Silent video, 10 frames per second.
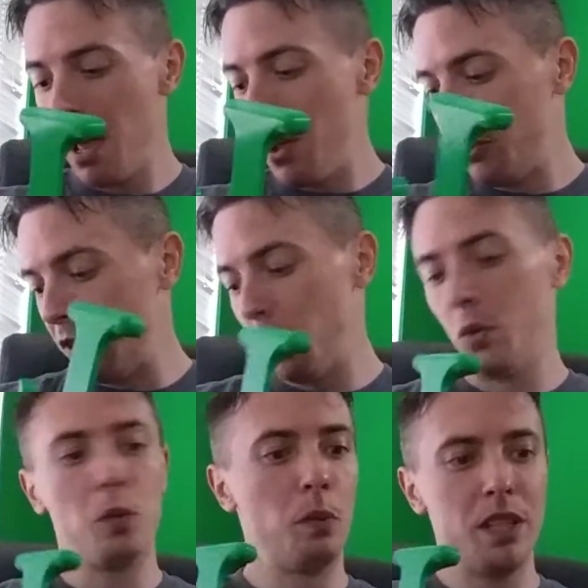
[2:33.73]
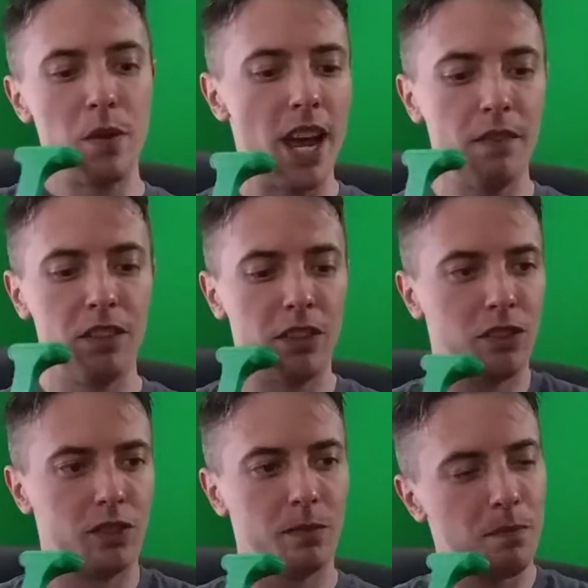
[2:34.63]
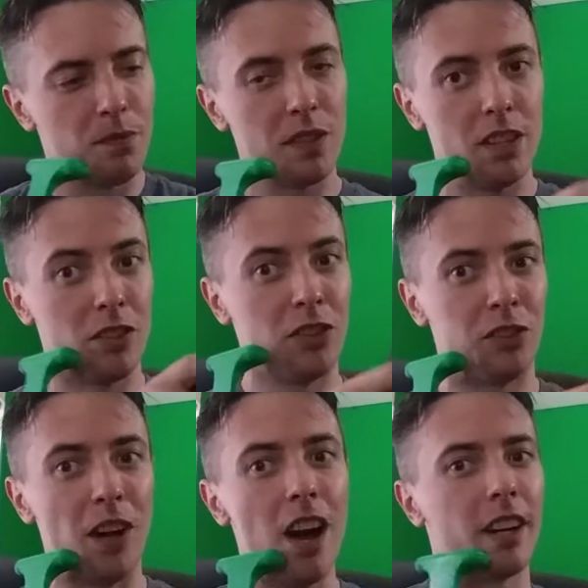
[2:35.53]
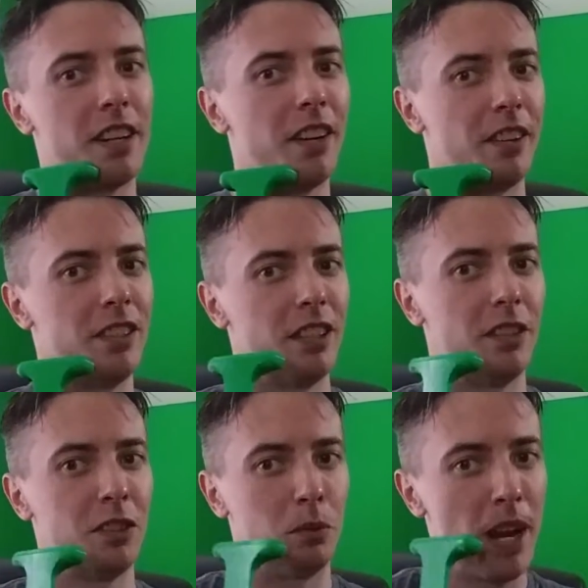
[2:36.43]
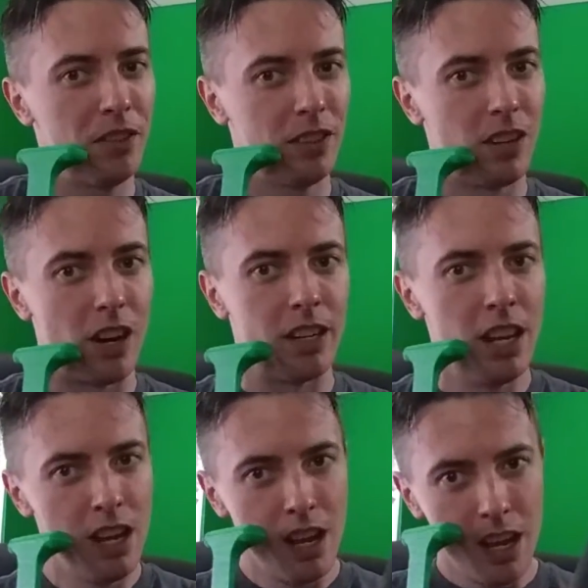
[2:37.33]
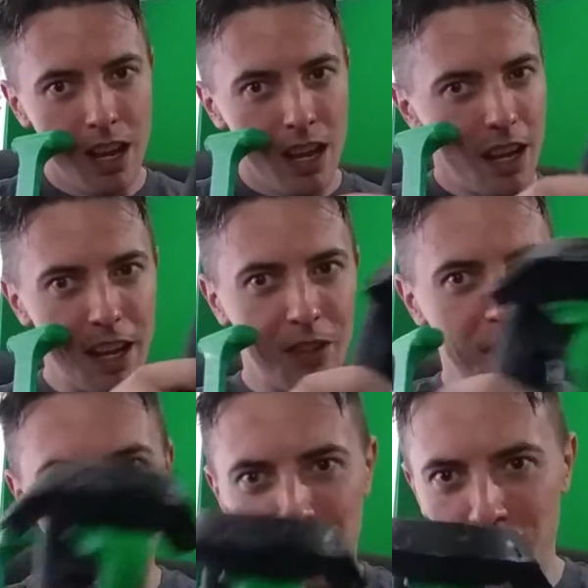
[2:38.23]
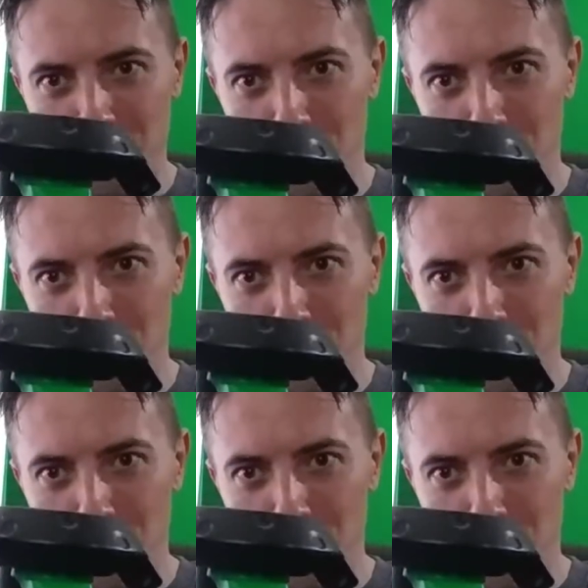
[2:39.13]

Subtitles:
So when you have this stock here to rest it on, it just,